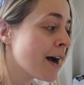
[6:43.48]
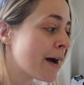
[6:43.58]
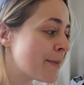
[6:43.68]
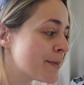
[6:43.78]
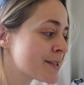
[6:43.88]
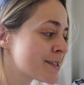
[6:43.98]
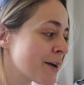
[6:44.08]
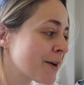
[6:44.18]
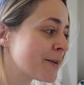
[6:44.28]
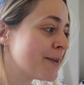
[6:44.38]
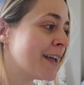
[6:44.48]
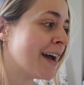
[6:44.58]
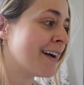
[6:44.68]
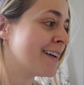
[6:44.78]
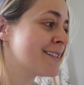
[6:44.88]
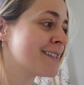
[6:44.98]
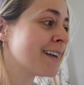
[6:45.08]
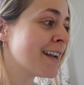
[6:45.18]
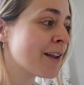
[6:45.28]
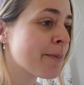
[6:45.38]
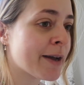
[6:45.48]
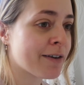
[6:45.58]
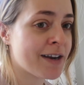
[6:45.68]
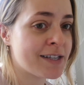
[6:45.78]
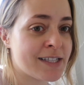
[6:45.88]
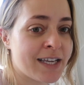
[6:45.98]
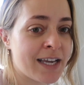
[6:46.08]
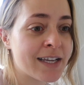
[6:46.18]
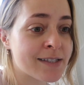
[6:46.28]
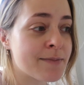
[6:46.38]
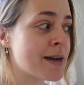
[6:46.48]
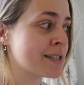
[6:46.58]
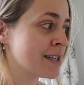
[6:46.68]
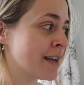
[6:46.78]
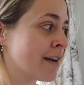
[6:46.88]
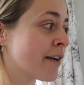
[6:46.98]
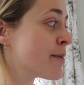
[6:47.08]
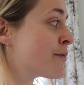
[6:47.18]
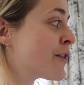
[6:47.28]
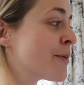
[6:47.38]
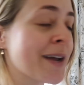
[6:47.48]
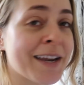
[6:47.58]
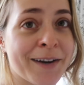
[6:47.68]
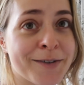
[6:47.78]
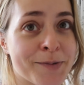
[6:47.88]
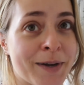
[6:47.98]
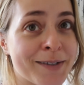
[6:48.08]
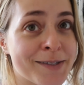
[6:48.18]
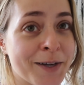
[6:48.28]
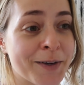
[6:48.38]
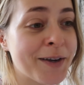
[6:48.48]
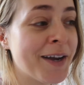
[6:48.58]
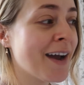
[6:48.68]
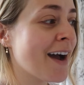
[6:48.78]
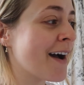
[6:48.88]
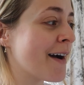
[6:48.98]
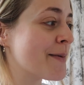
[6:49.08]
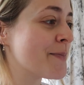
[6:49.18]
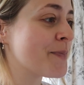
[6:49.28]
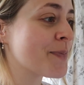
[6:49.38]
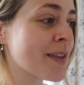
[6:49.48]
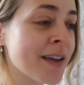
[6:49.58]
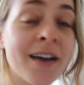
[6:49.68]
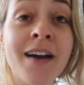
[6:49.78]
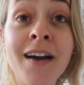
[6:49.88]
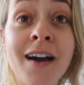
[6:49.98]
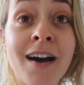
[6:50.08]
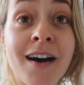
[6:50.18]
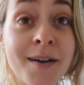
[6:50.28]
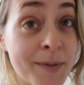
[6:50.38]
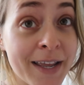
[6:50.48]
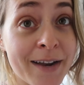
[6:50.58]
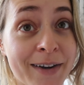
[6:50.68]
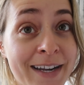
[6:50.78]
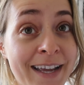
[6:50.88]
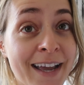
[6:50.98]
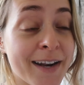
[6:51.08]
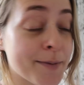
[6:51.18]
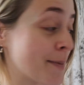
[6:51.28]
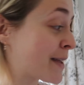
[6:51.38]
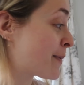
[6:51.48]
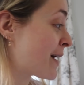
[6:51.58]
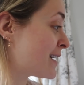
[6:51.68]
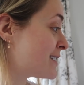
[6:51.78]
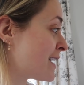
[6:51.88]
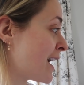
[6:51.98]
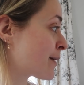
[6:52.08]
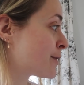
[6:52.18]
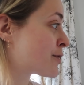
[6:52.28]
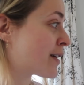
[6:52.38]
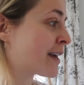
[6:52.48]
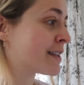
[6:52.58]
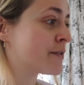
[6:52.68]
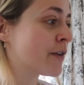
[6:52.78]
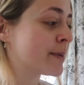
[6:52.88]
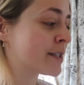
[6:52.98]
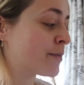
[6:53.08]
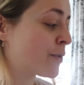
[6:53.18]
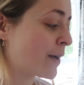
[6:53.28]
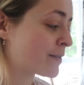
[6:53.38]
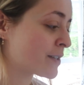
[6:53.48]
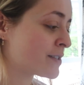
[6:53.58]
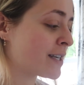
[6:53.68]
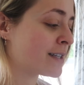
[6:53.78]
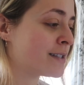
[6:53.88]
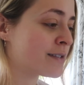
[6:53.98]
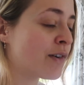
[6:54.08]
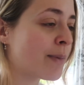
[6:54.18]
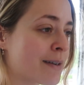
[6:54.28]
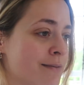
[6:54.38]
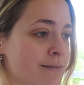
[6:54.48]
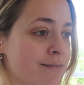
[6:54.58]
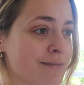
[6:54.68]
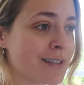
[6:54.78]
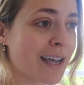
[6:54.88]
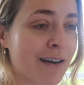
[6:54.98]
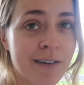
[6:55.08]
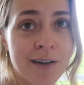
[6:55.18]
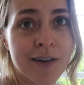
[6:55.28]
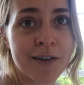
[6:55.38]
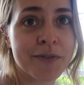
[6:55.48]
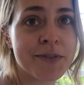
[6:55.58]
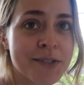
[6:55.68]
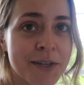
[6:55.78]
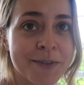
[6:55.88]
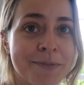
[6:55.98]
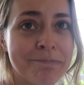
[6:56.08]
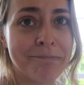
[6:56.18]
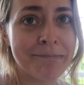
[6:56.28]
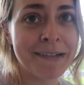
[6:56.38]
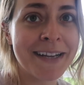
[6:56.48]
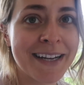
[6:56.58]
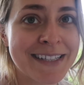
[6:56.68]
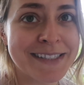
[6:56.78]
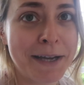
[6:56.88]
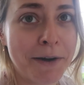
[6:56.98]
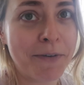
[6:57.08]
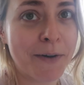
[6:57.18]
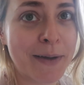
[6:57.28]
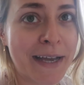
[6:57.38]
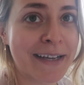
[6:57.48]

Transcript: So yeah, it's a little bit crazy. It's a mess in here, and I've been filming in here as well. So I'm gonna get ready and I'm gonna make the beds and I'm gonna try and get this filming done before we have to go to the dentist. I've got about an hour and a half, so let's see how far we